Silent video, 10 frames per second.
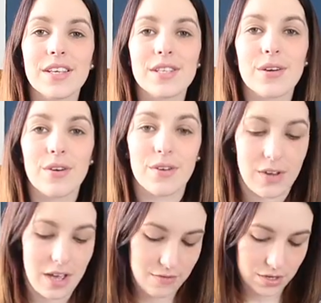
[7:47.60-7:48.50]
So
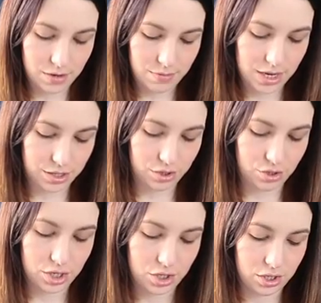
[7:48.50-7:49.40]
every time I had a
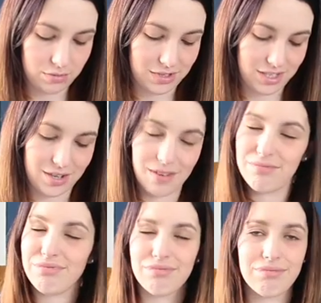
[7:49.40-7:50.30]
contraction, I was like,
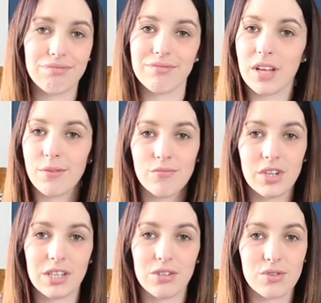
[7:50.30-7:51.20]
I'm
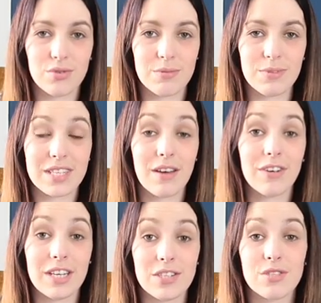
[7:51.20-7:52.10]
really contorting myself,
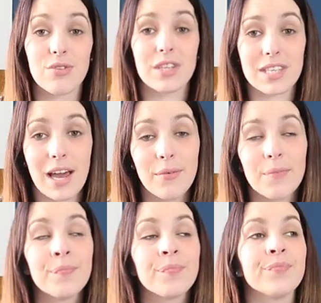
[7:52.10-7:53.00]
I need to sort this
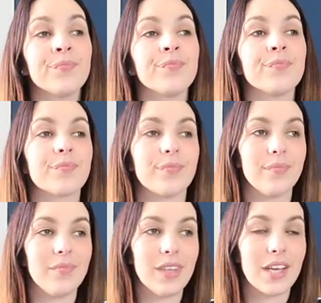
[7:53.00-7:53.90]
out.
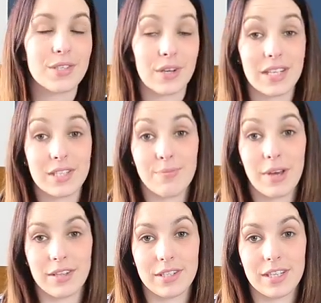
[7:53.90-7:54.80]
So I had some
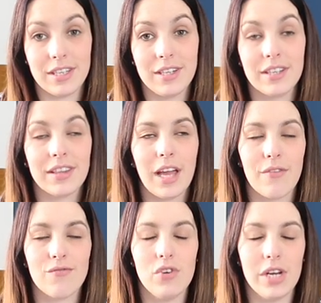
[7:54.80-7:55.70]
pethidine,
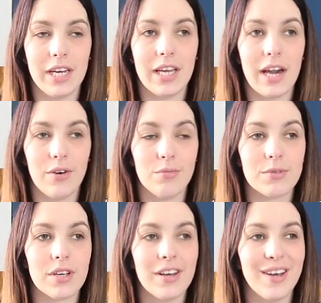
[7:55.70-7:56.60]
that really
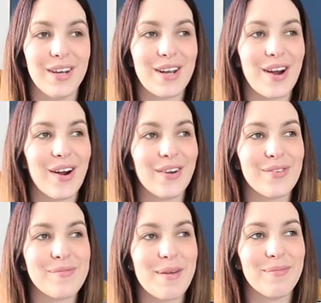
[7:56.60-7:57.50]
helped. And I
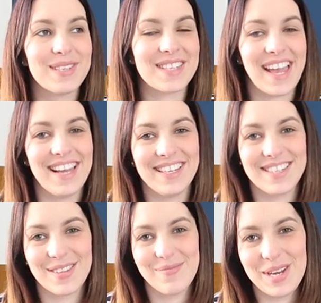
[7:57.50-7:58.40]
remember saying
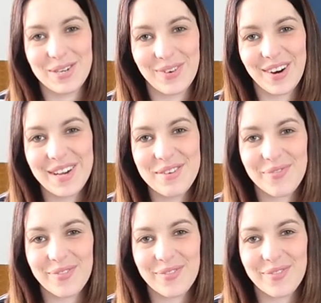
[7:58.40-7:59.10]
to the midwife,